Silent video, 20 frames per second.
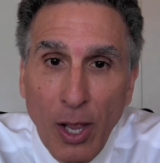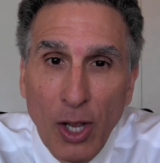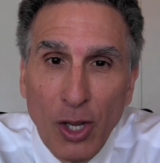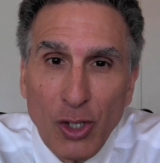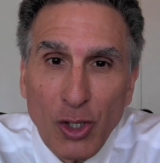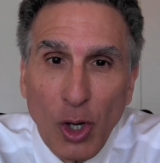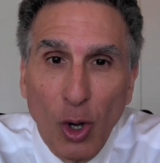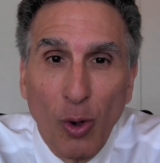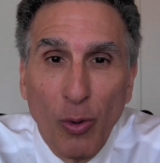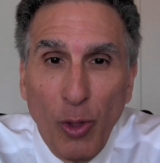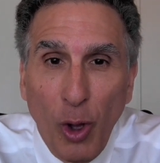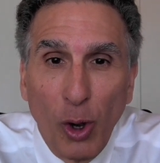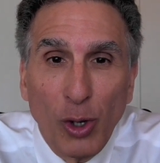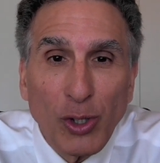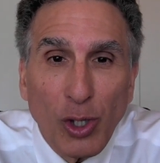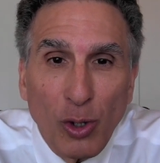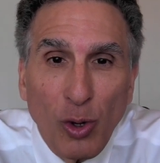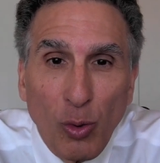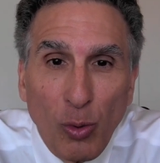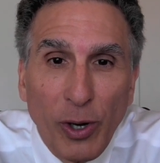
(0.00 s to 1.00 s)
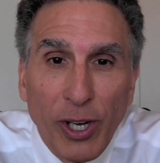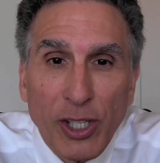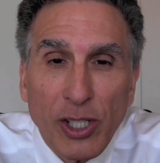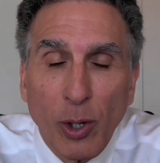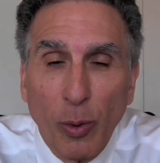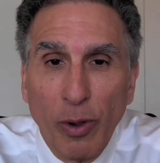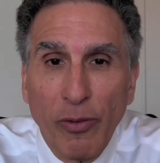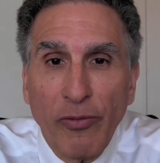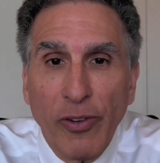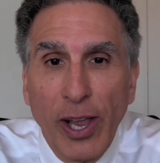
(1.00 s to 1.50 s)
So those are the risks
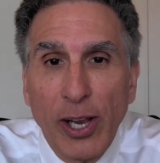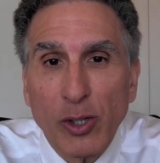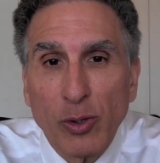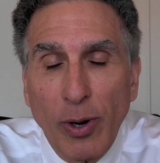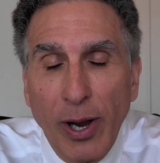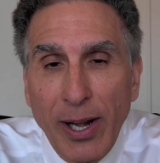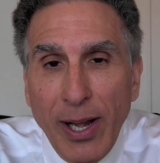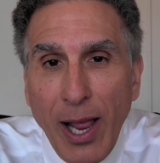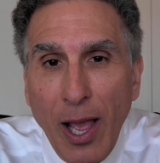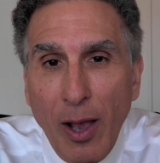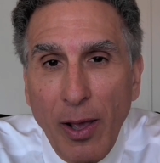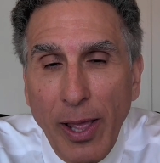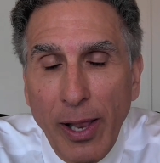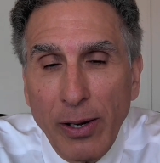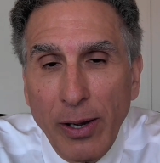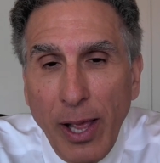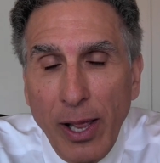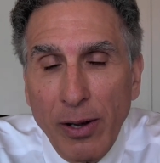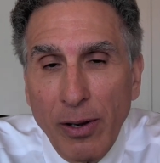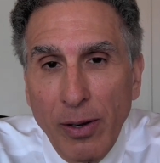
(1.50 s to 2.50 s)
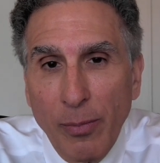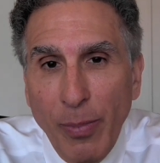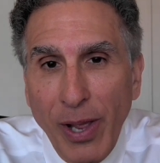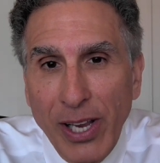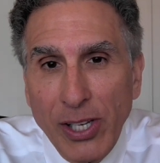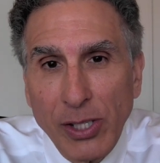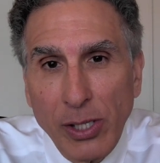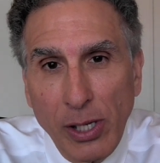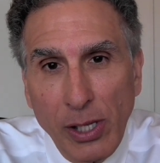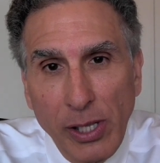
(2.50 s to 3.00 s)
that we face right now. And
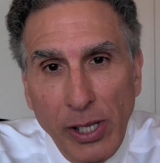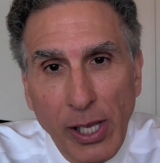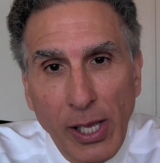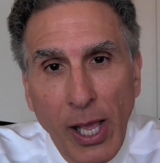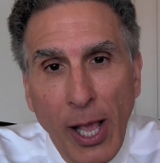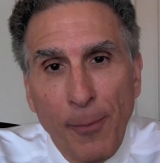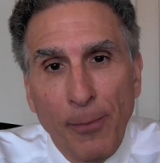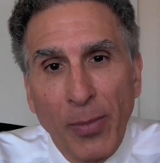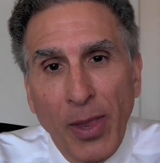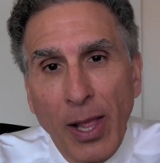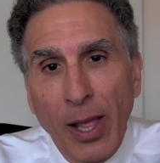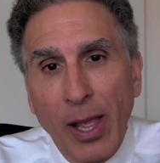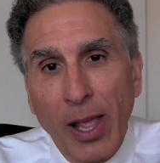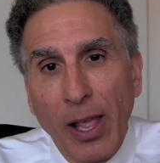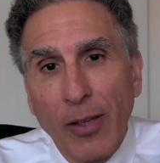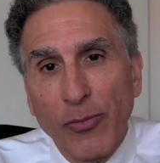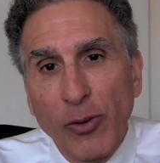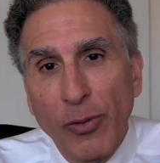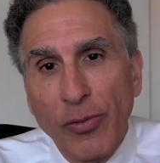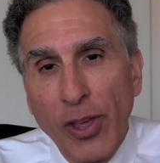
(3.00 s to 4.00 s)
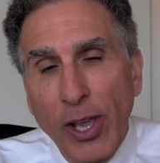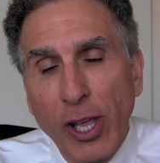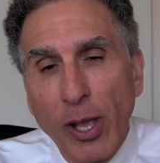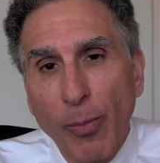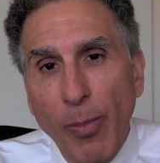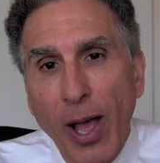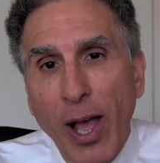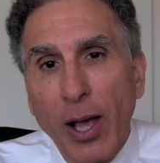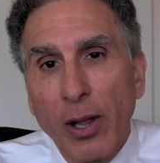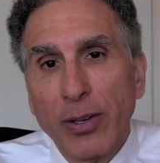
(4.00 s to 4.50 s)
basically, if you think
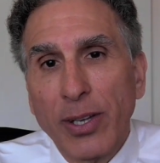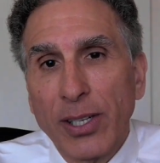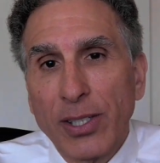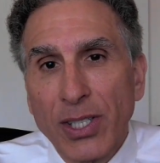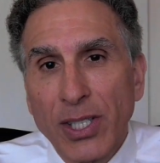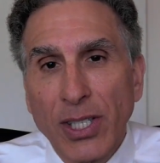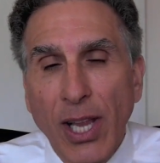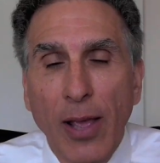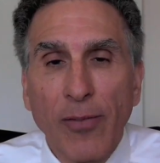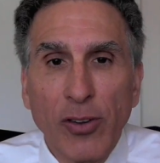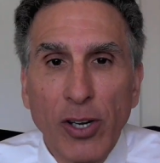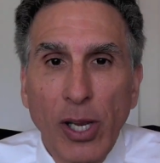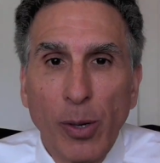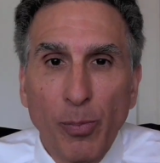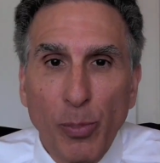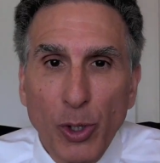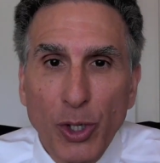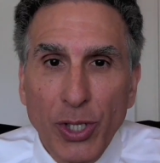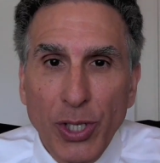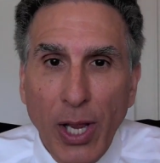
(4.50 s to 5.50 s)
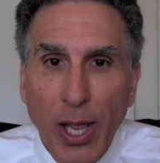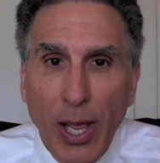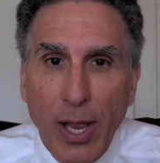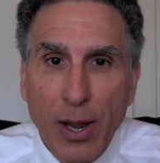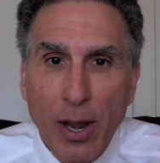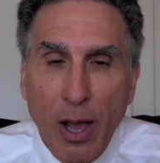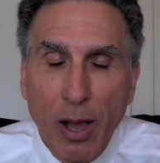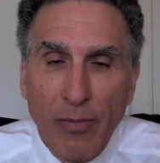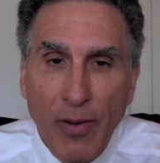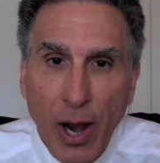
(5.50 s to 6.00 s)
about that,
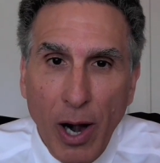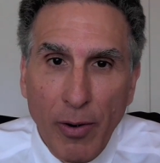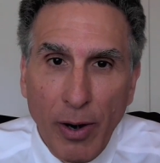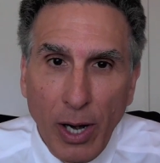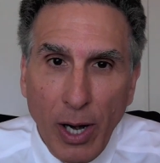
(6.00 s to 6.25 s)
70% of our